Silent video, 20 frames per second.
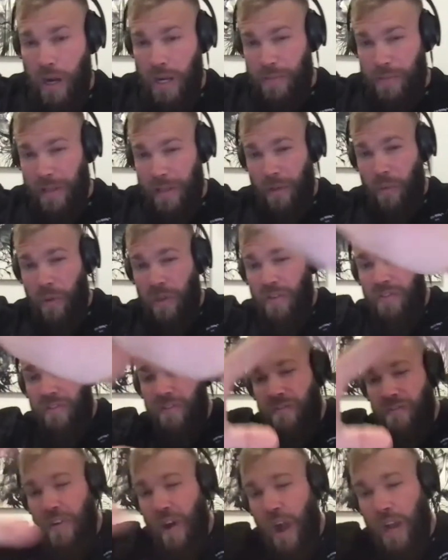Being like, where the
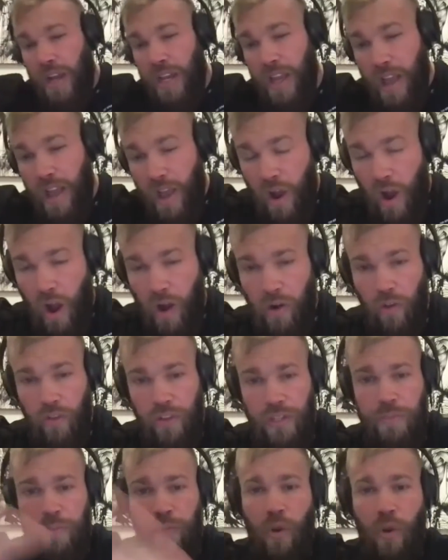fuck are all
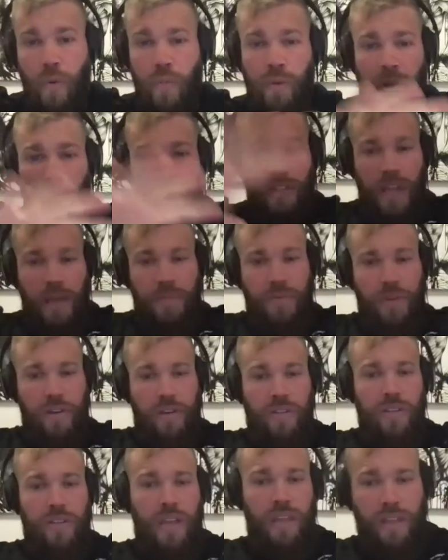these
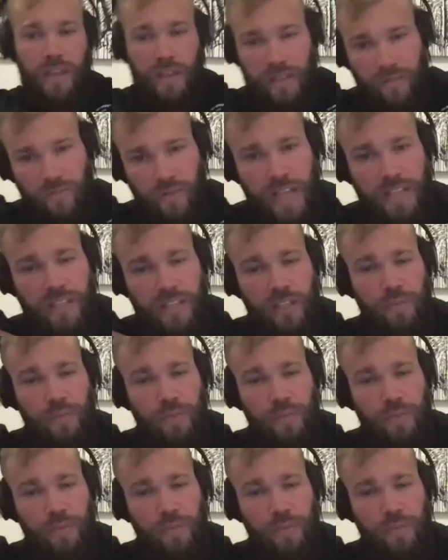proprioceptors and like the rest